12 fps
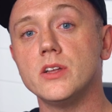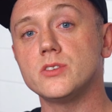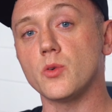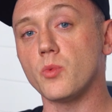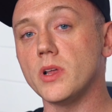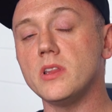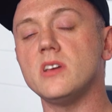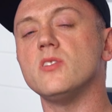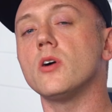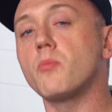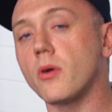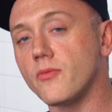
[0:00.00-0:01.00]
to really
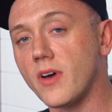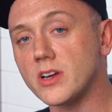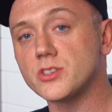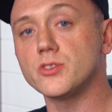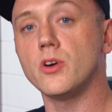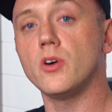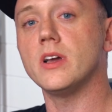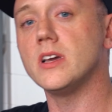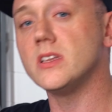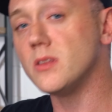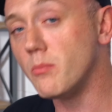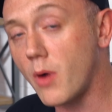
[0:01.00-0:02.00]
look professional and
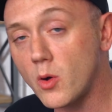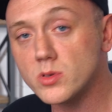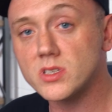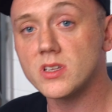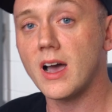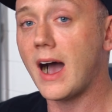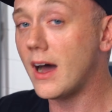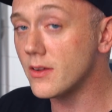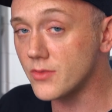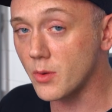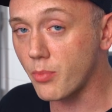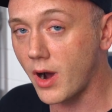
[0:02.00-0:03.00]
get the most out
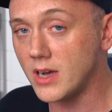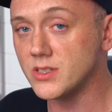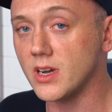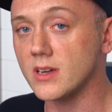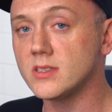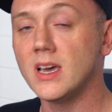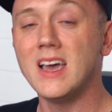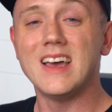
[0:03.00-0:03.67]
of their project.